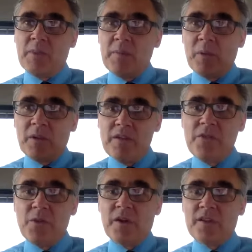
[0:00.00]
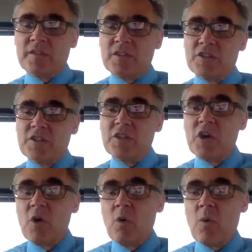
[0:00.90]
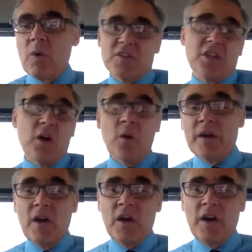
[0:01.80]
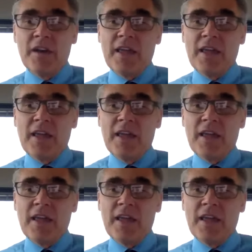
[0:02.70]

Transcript: people in the organization know what's going on